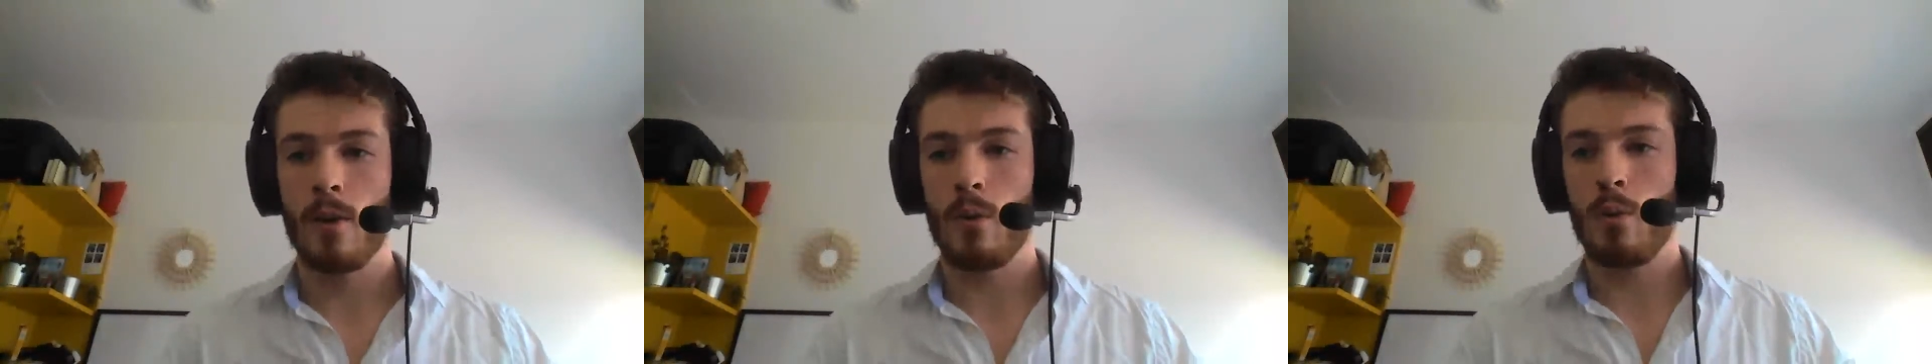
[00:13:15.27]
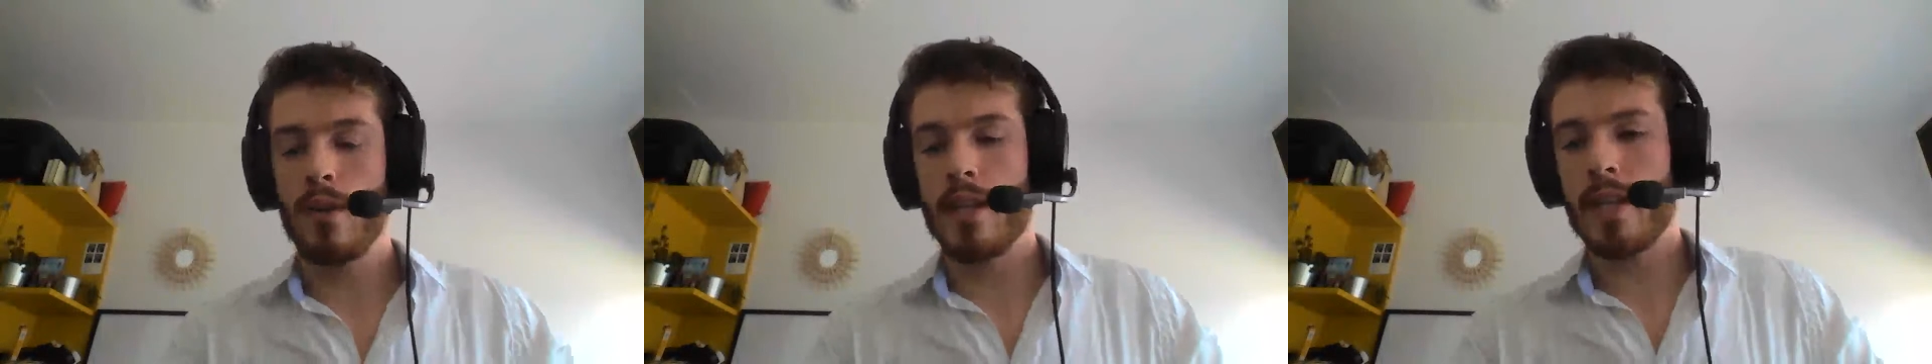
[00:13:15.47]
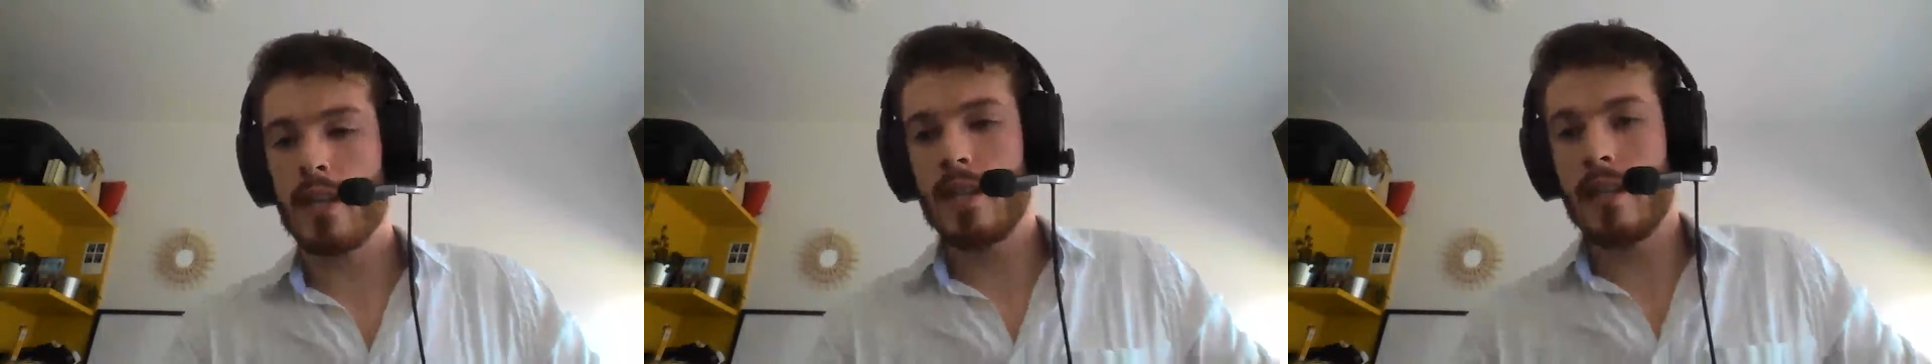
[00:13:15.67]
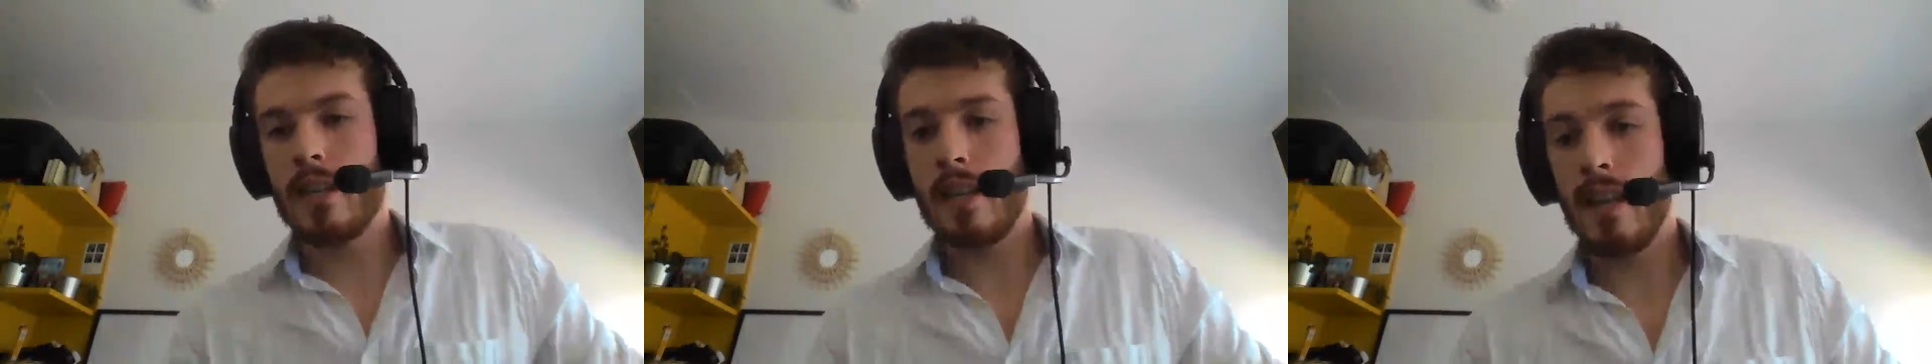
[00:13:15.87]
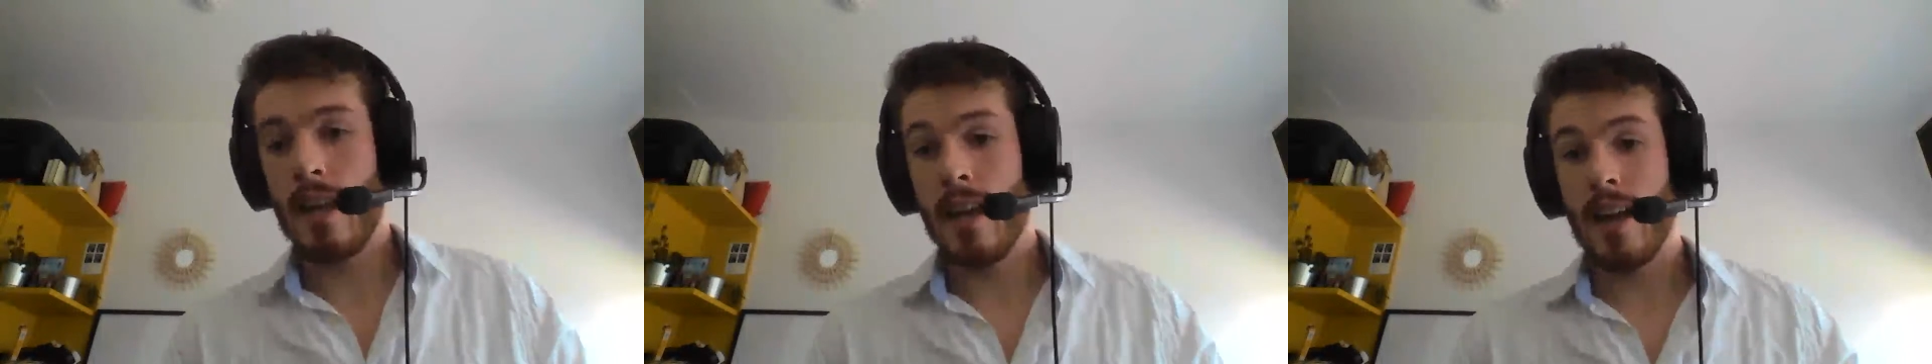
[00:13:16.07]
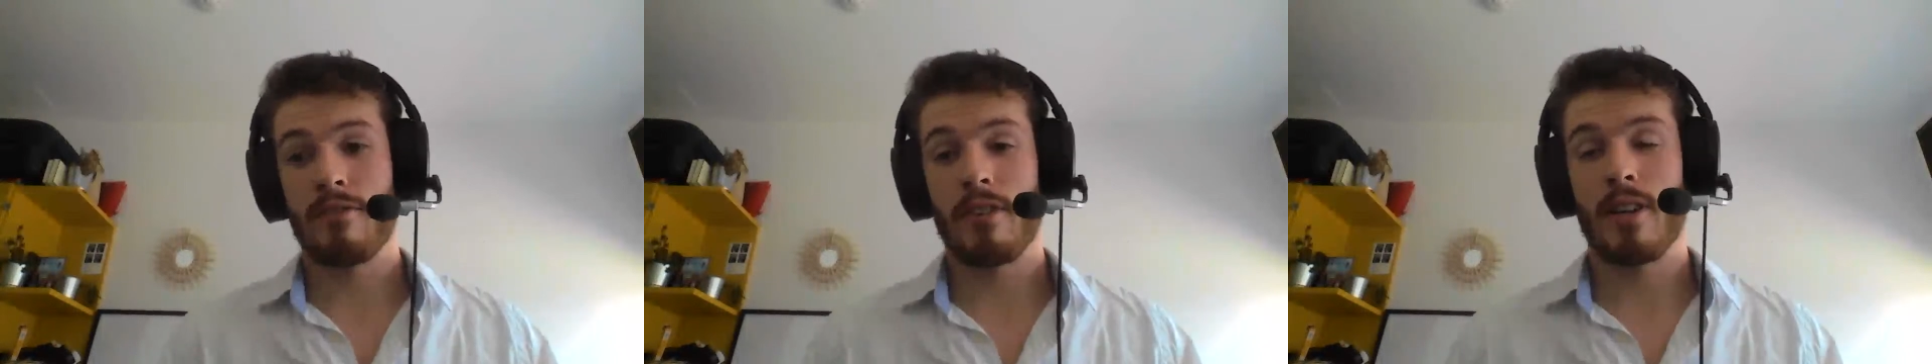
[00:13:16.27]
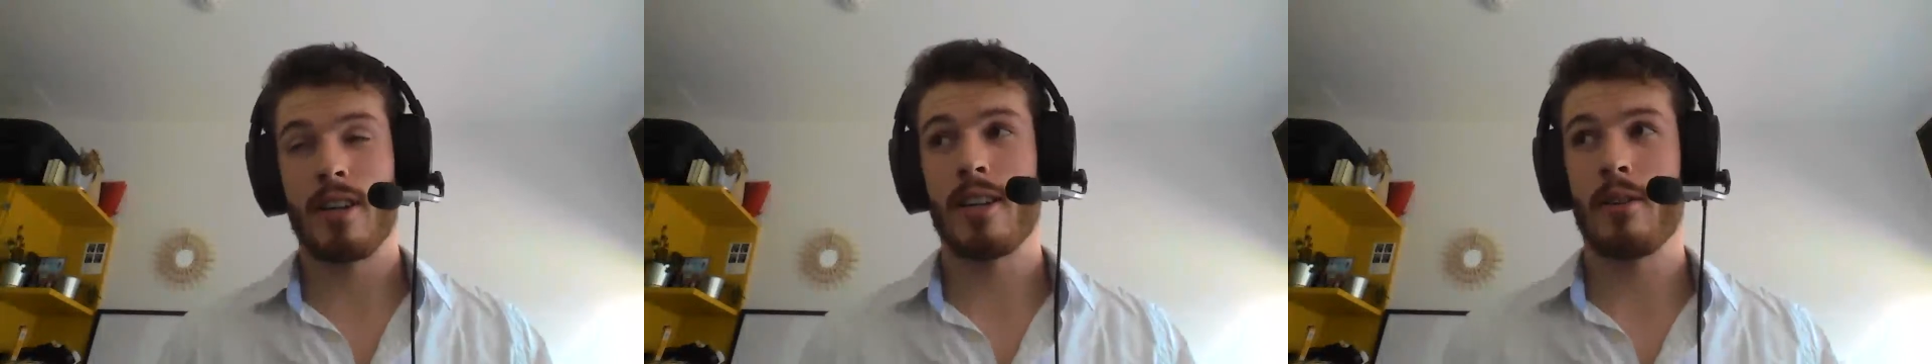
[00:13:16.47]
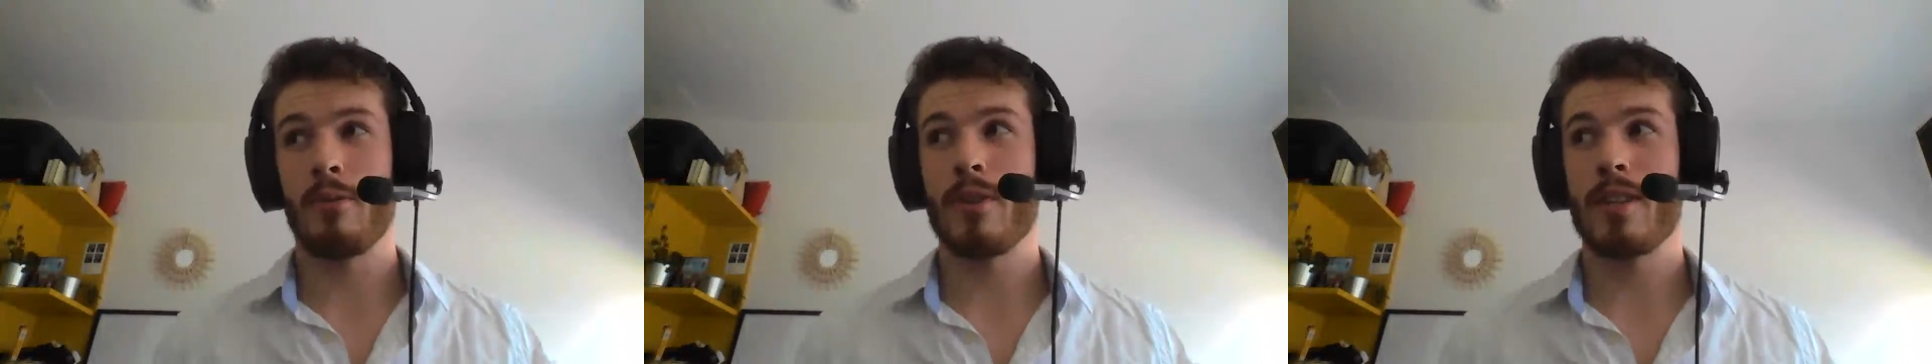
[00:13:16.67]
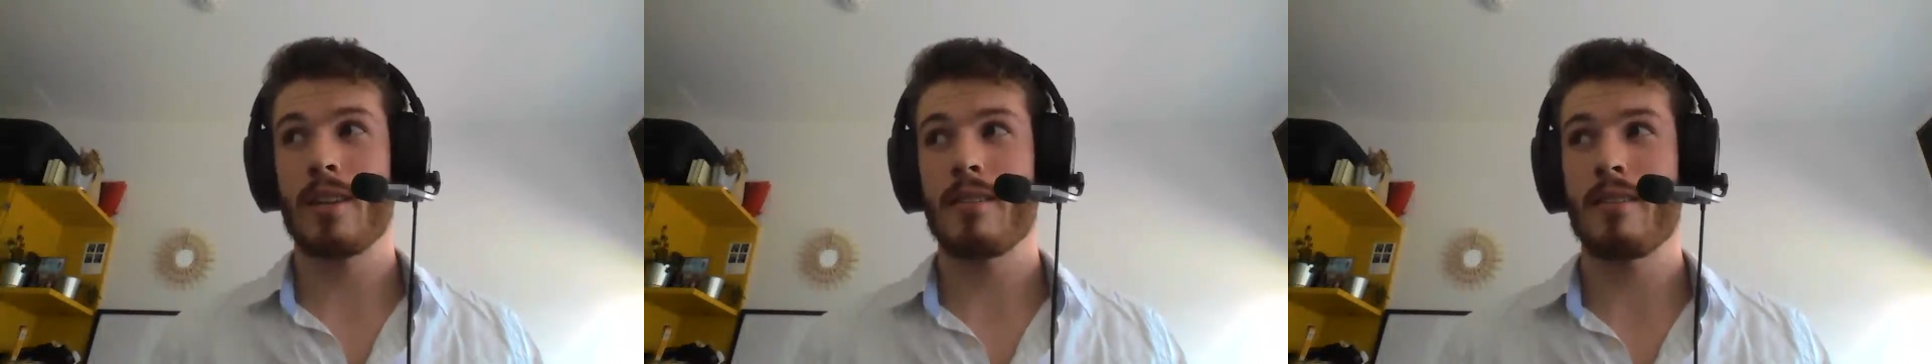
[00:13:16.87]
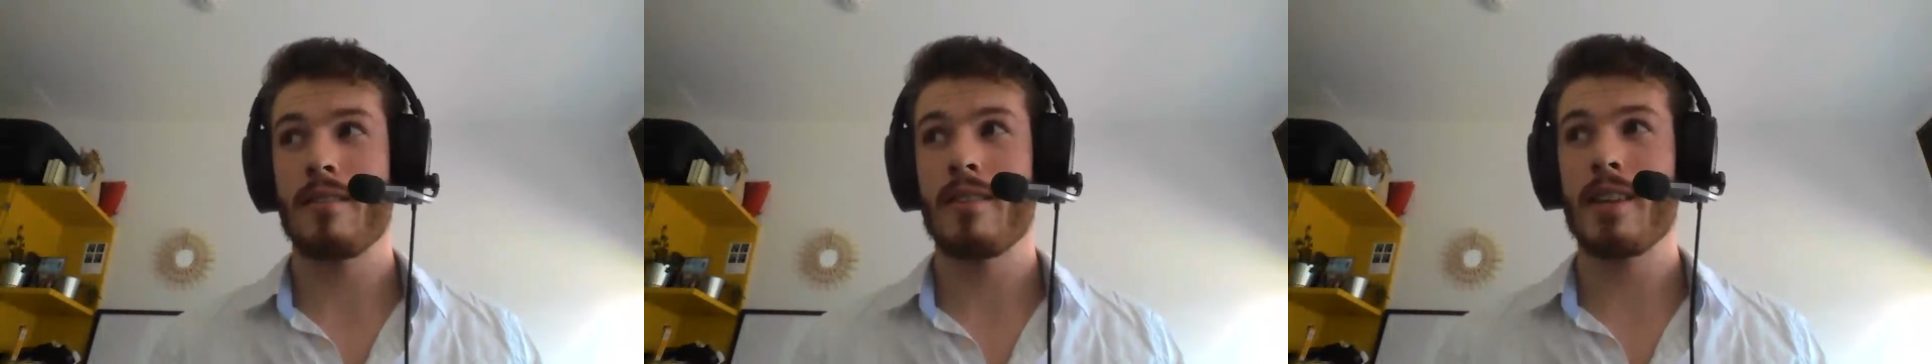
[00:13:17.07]
We can
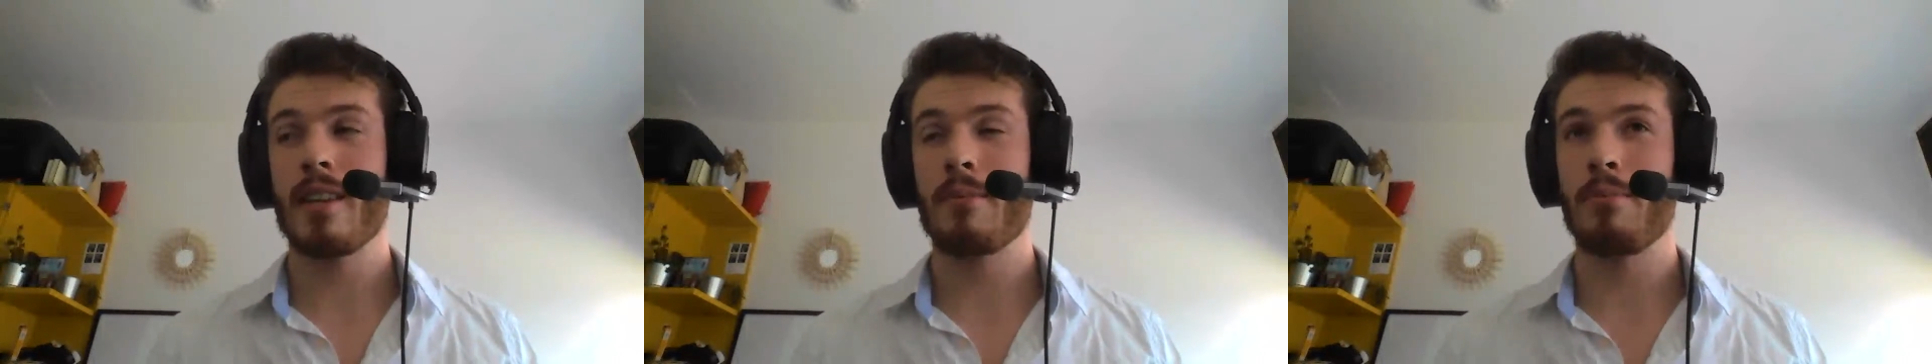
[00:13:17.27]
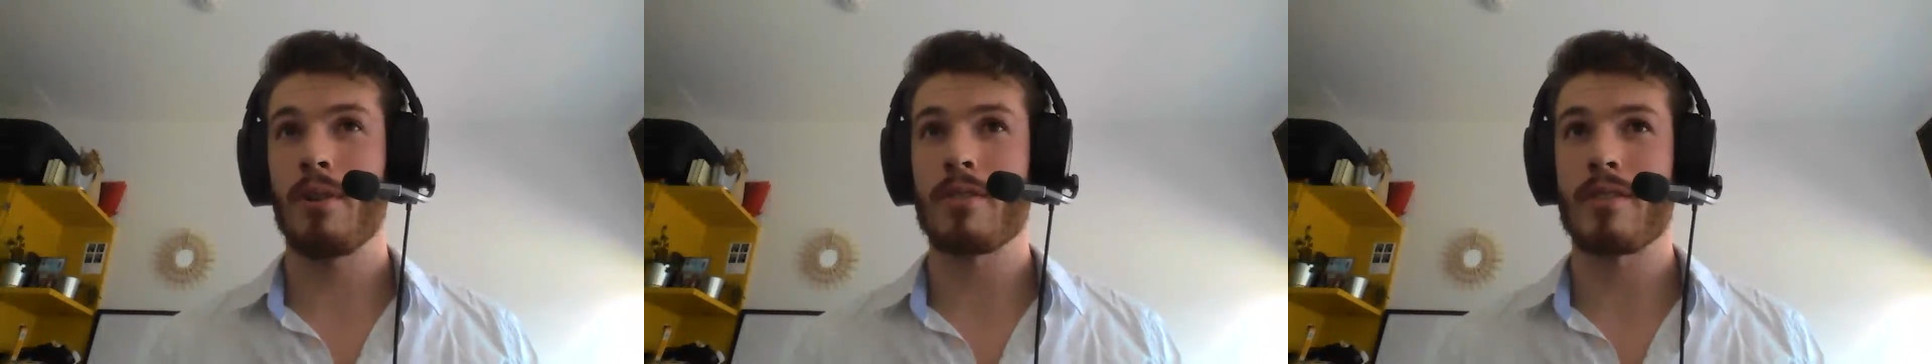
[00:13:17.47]
think